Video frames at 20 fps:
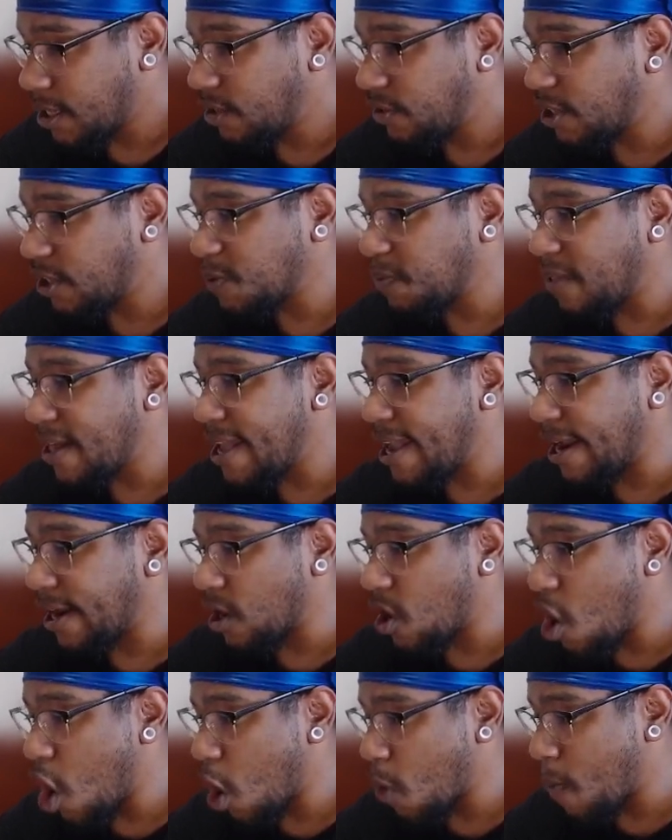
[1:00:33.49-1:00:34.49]
displaying
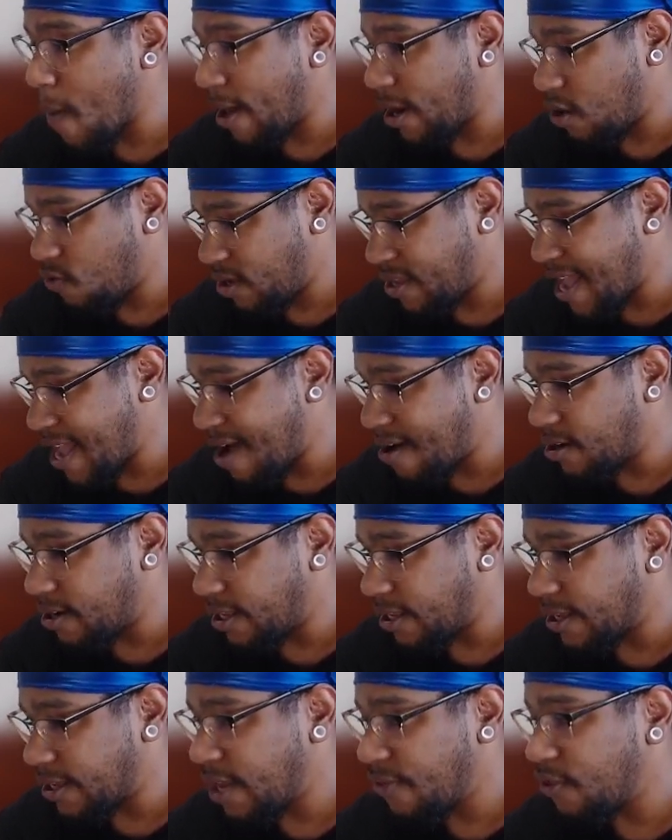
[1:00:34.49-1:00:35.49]
augmented
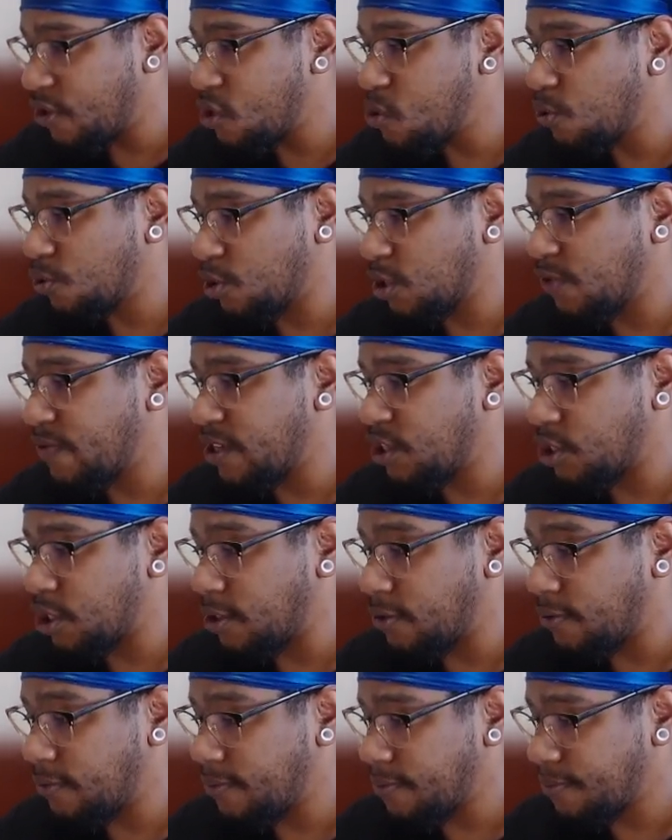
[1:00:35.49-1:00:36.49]
reality in the user's
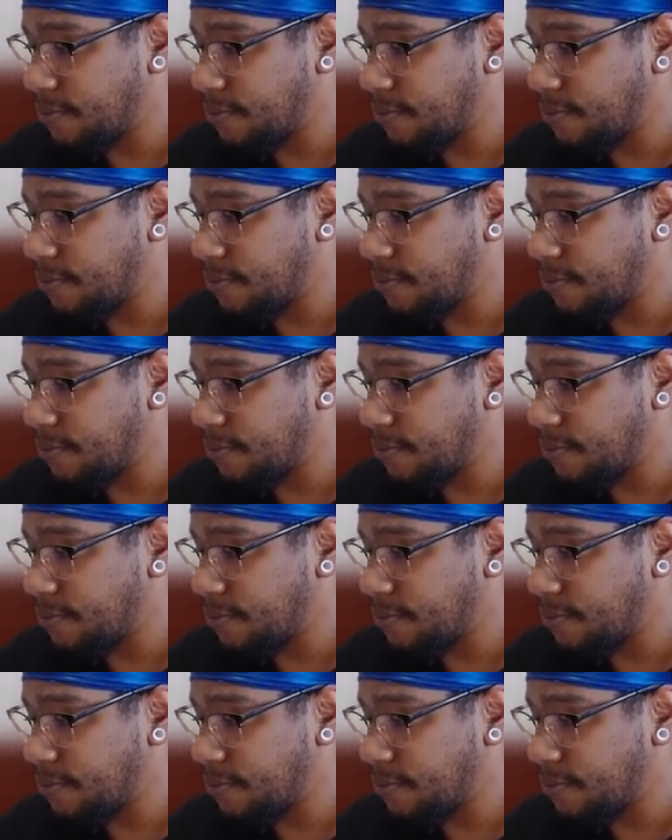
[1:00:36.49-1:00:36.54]
vision.